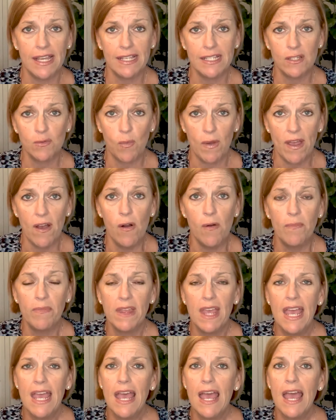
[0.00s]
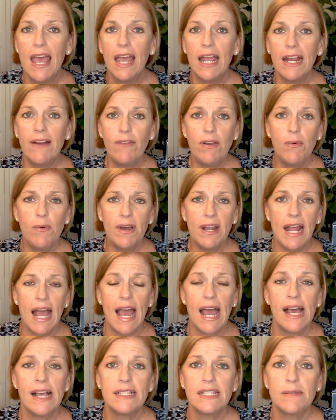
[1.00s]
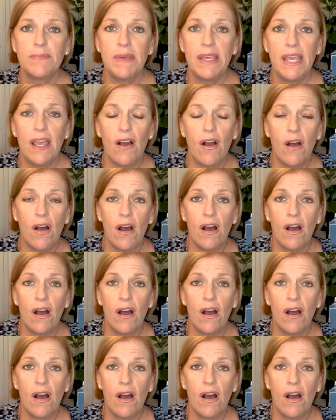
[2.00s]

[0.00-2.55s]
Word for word: as well. Everyone asks me,